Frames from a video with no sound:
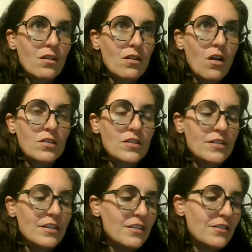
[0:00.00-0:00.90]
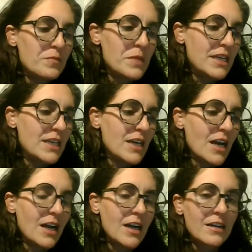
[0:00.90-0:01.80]
alternative
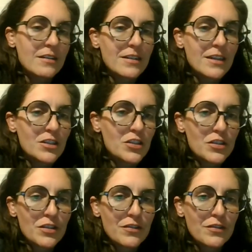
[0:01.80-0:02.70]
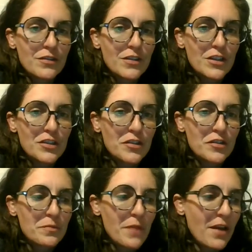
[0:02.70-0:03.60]
media, concerned
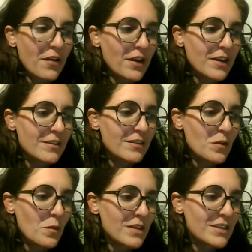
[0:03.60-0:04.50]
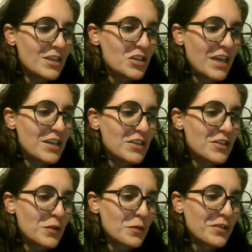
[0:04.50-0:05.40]
parent who wants
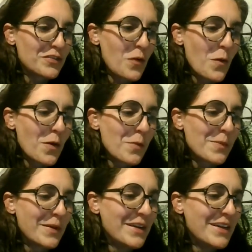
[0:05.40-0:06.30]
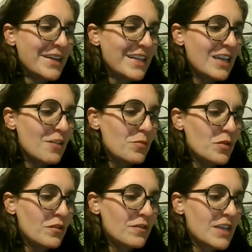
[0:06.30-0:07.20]
educational reform, it
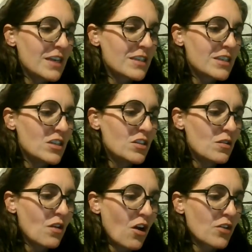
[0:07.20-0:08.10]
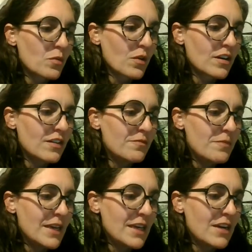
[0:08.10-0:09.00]
behooves us to do the hard work of
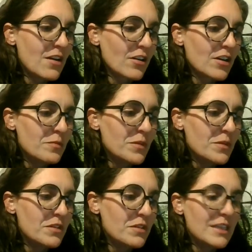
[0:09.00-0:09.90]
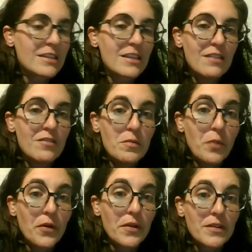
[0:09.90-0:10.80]
making our communities livable.